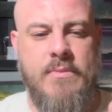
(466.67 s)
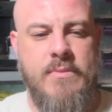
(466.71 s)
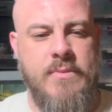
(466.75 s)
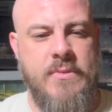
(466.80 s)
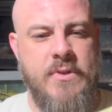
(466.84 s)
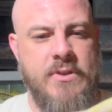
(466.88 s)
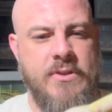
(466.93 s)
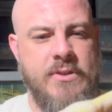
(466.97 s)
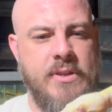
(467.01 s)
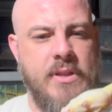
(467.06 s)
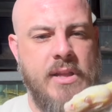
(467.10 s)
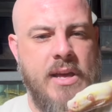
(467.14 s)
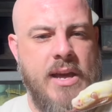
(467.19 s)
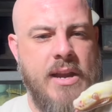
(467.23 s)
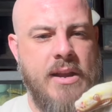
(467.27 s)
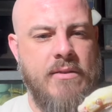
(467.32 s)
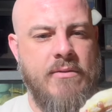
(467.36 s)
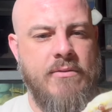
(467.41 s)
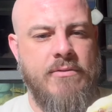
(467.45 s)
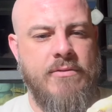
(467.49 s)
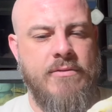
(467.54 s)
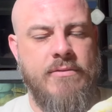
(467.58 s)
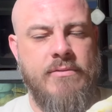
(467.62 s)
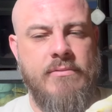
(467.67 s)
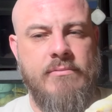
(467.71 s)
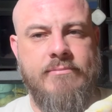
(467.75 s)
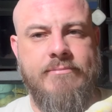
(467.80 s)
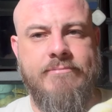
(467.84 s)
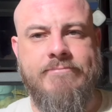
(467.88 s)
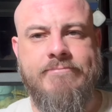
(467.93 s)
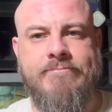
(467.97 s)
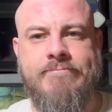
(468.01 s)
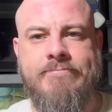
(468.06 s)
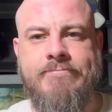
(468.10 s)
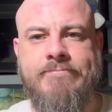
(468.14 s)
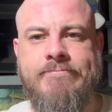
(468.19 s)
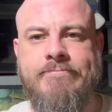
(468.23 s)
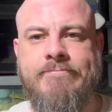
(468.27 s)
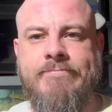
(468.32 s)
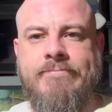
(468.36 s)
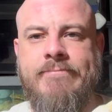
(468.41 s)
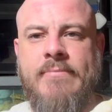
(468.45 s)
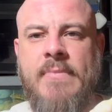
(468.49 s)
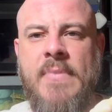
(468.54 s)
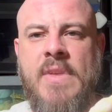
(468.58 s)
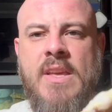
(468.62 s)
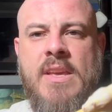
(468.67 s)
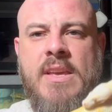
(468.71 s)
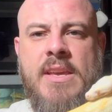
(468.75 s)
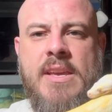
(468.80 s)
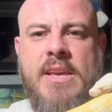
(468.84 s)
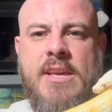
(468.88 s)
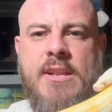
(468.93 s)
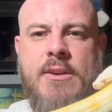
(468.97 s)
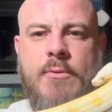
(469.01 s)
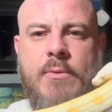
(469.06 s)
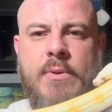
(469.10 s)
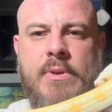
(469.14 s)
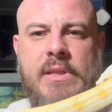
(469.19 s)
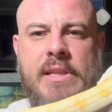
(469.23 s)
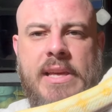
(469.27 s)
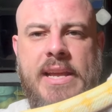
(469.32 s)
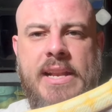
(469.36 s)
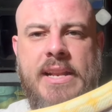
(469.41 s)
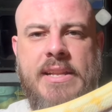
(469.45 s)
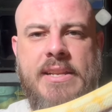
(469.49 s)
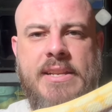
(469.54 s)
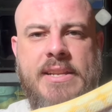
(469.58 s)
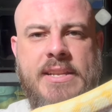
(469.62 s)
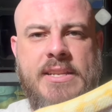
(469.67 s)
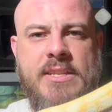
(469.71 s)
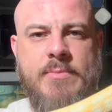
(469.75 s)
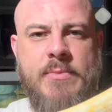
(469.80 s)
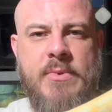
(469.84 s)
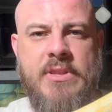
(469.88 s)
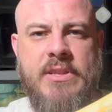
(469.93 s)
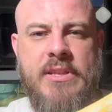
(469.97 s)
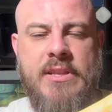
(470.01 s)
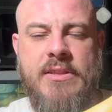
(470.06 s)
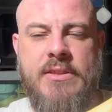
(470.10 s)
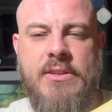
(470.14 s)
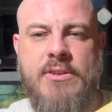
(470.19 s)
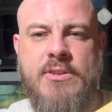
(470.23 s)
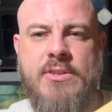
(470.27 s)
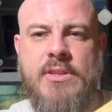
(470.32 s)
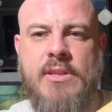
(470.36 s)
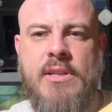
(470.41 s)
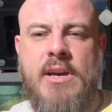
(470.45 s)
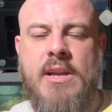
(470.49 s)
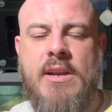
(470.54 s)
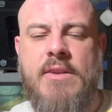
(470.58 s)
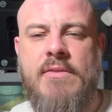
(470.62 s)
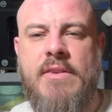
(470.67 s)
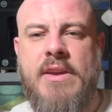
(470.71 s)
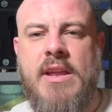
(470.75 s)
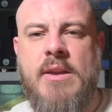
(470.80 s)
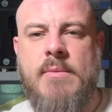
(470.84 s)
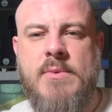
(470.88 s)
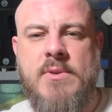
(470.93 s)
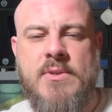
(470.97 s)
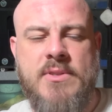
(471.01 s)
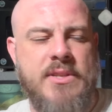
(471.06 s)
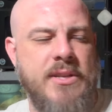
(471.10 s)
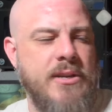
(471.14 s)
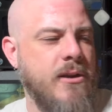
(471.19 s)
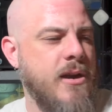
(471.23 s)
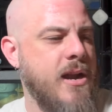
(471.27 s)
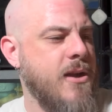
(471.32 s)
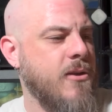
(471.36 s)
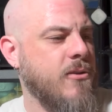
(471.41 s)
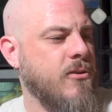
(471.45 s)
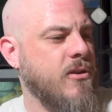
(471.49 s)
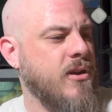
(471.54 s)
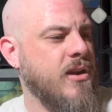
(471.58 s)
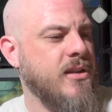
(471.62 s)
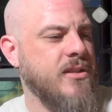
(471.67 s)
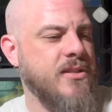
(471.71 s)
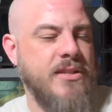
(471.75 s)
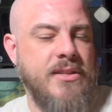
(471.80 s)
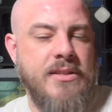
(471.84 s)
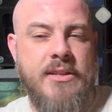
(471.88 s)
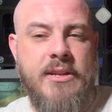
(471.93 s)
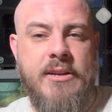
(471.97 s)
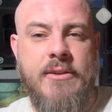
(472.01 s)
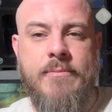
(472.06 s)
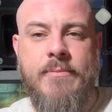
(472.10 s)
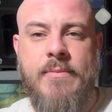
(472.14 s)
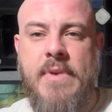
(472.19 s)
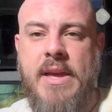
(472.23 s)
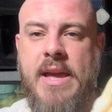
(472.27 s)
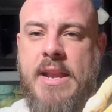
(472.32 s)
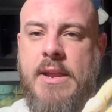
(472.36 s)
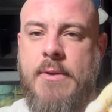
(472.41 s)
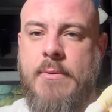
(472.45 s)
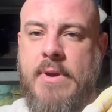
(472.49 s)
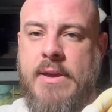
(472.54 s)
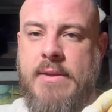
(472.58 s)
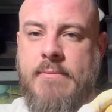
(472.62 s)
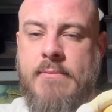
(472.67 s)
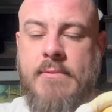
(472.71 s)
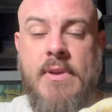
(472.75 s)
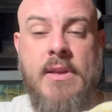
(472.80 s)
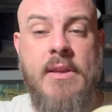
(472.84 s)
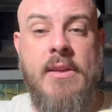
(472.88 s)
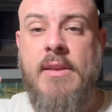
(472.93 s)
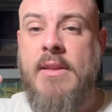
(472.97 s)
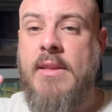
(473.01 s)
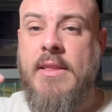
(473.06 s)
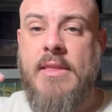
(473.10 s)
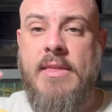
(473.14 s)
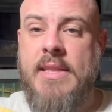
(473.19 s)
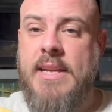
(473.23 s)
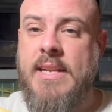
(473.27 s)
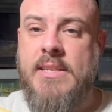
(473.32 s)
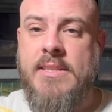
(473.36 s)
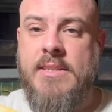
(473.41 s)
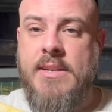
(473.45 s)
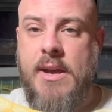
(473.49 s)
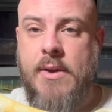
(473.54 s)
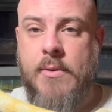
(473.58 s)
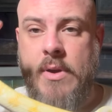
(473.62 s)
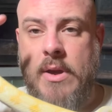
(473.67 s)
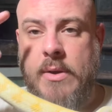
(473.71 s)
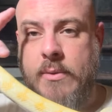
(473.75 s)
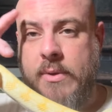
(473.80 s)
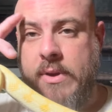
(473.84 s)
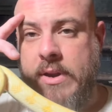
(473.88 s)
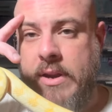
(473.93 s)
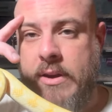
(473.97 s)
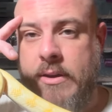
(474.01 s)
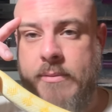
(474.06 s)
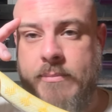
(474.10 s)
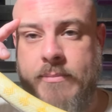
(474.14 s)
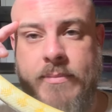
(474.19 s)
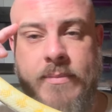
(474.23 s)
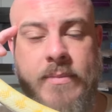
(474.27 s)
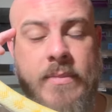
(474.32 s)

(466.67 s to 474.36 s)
There's a lot of interrelatedness, but then there's a lot of animals that are outcrossed in there. Anyway, that's not why we're here.